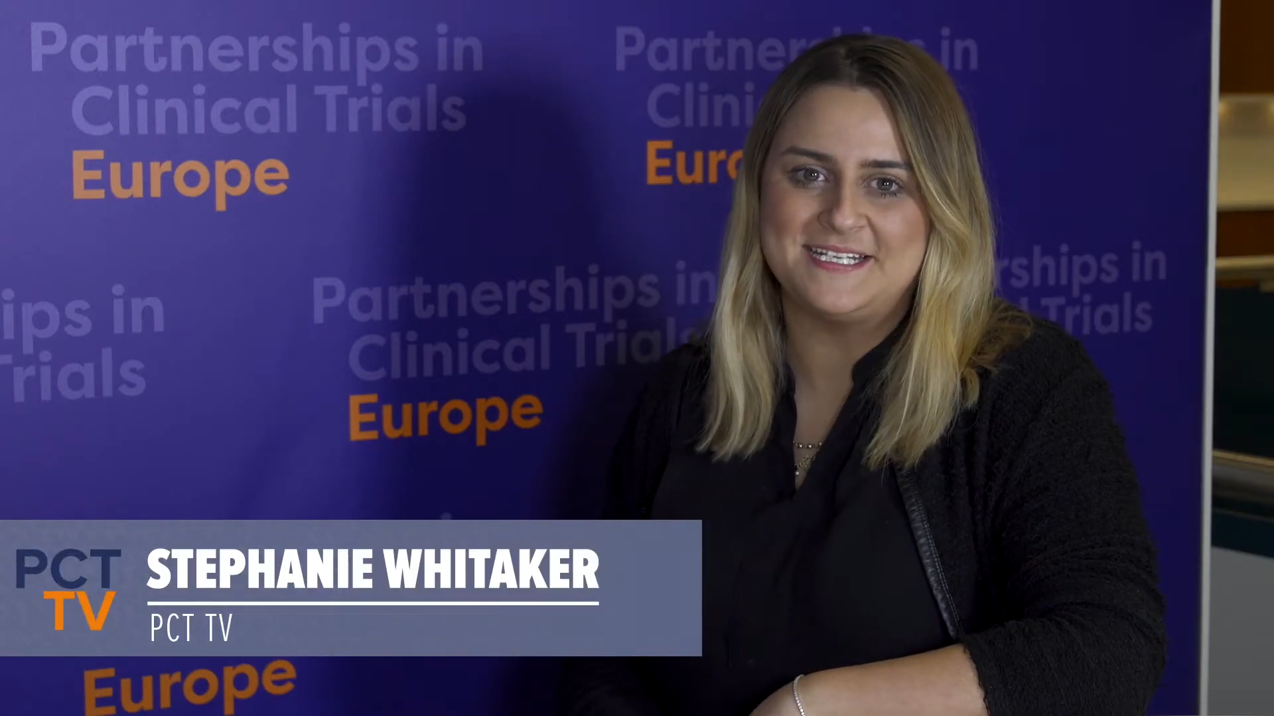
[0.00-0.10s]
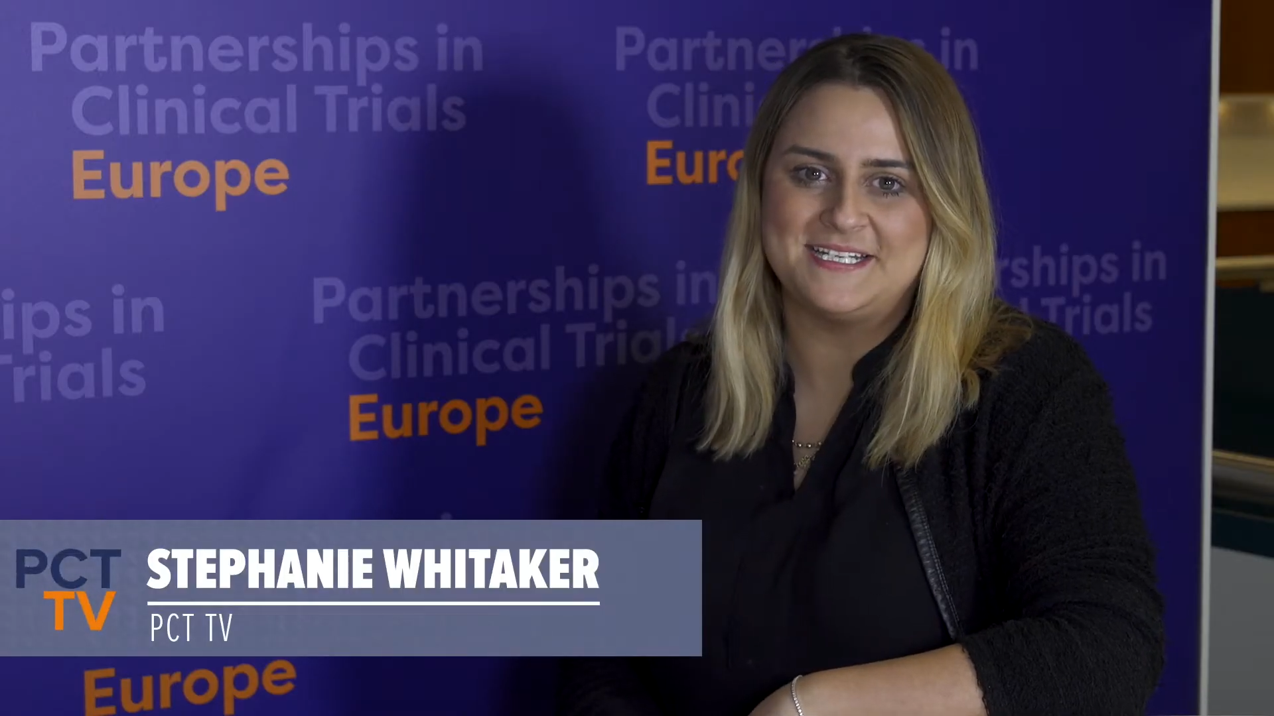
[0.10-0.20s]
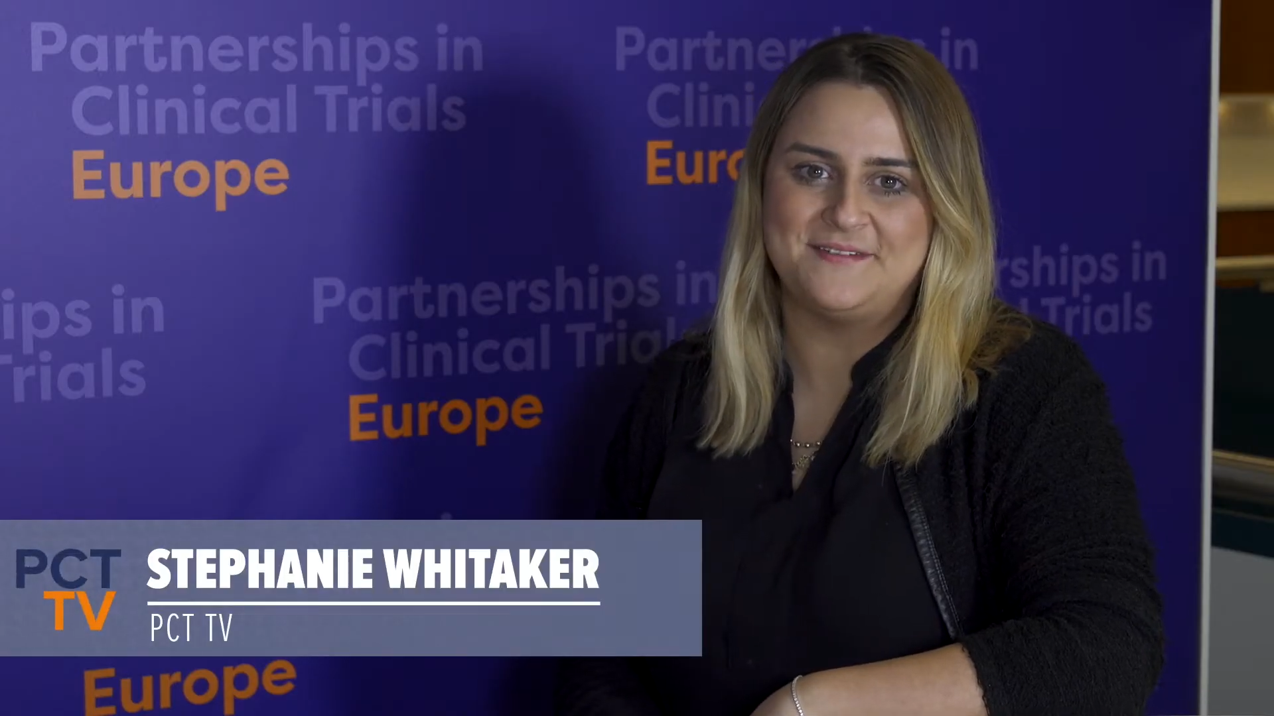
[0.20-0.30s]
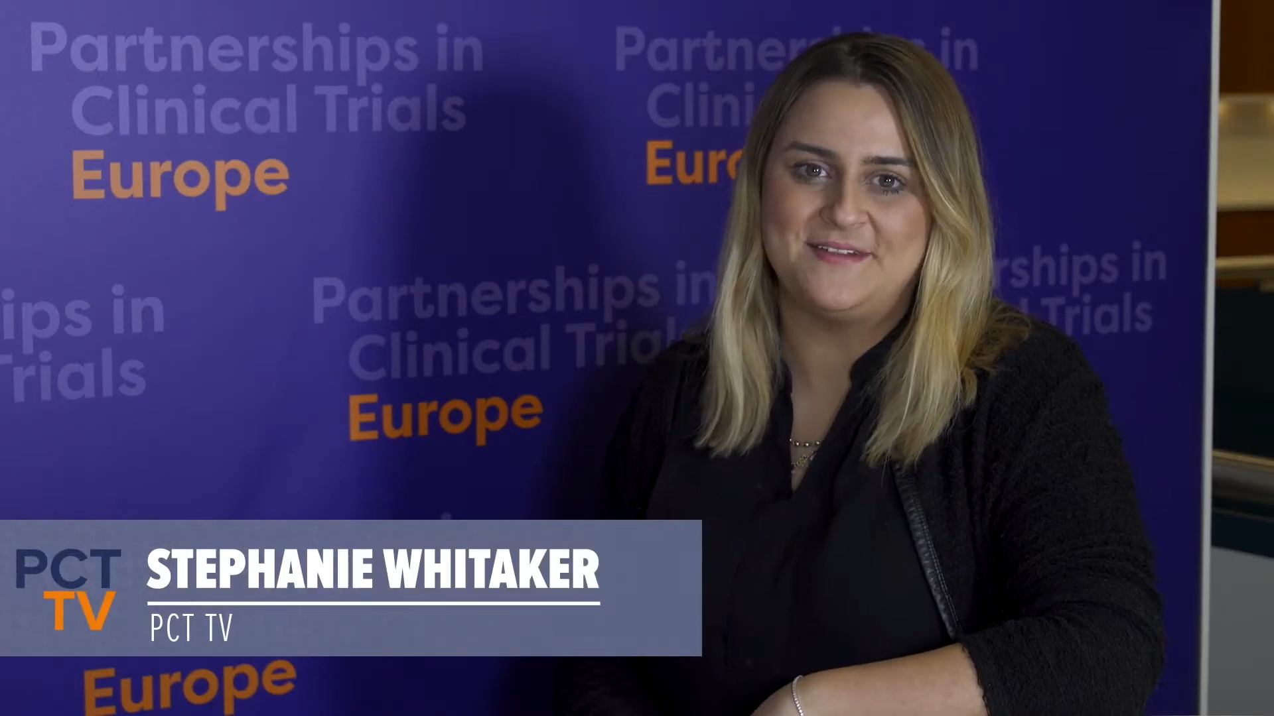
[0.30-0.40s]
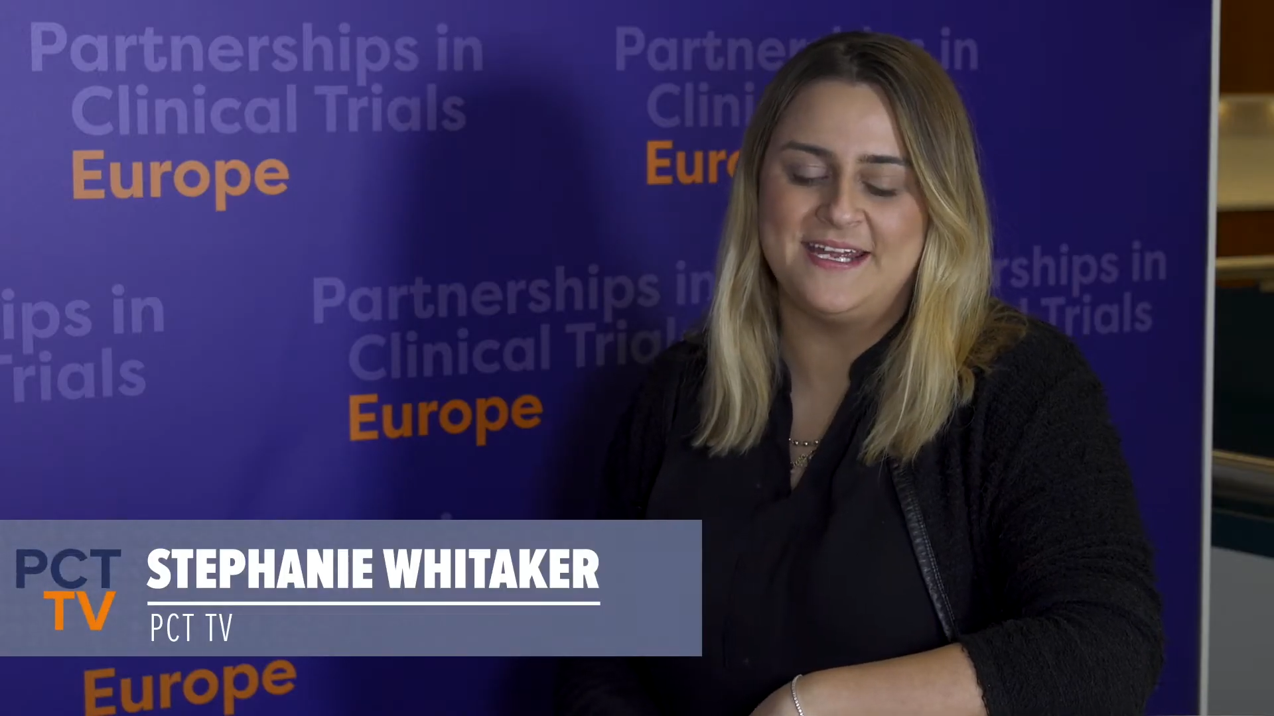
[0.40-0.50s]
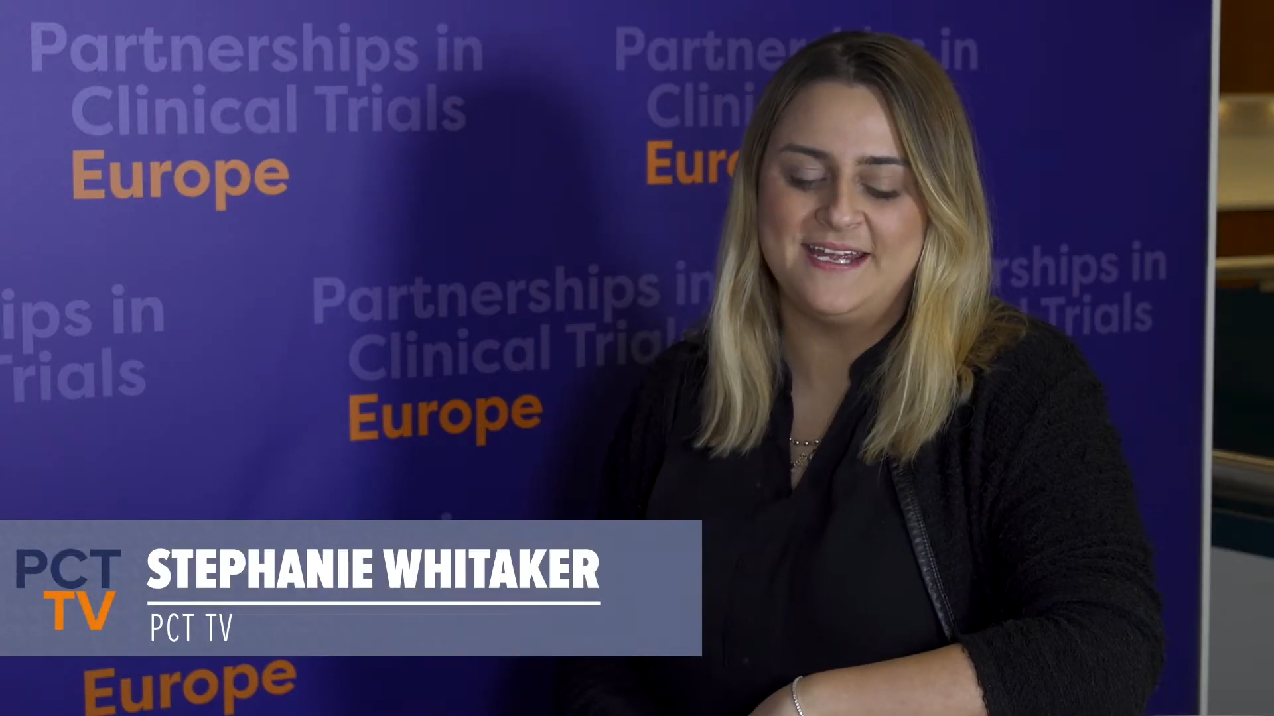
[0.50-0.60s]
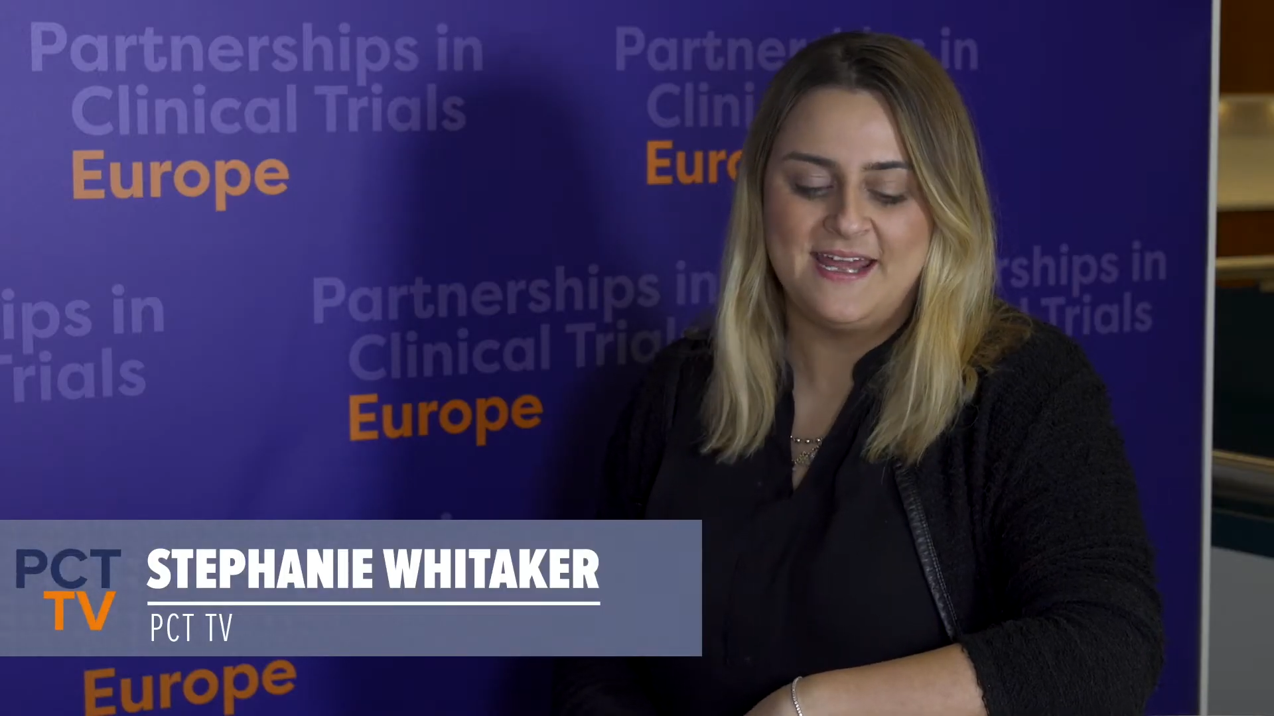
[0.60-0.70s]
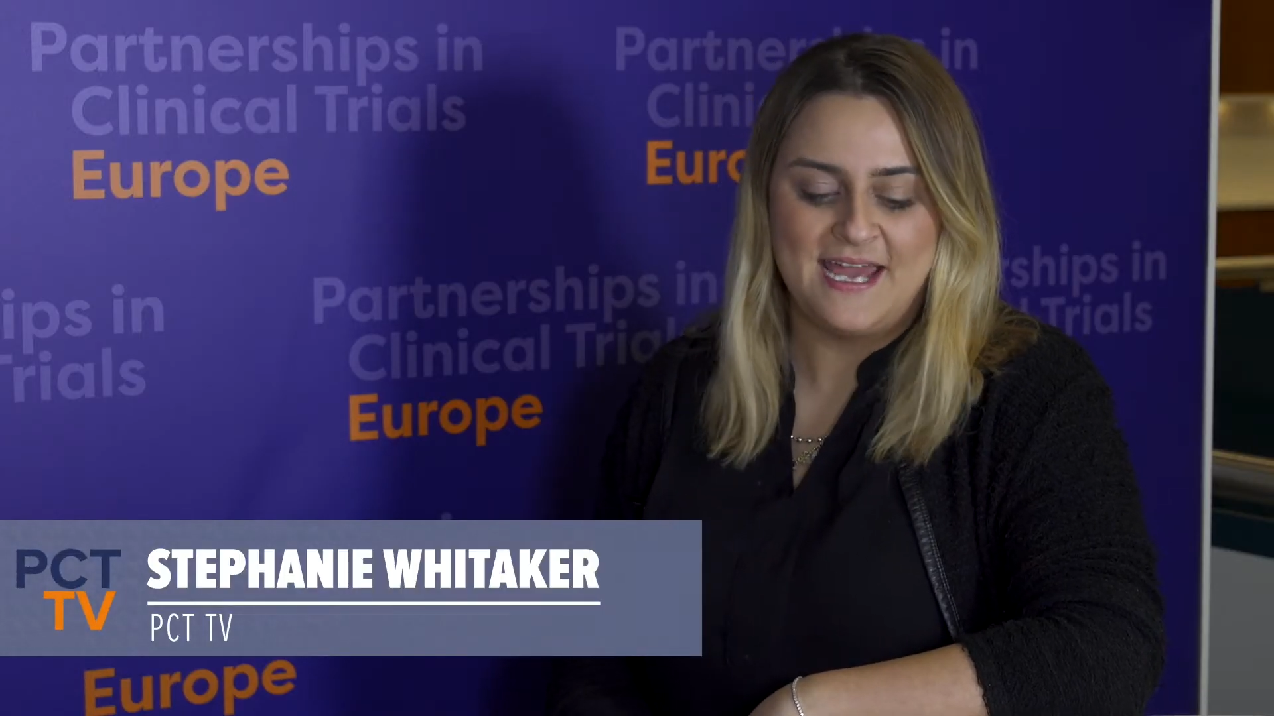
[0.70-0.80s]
TV.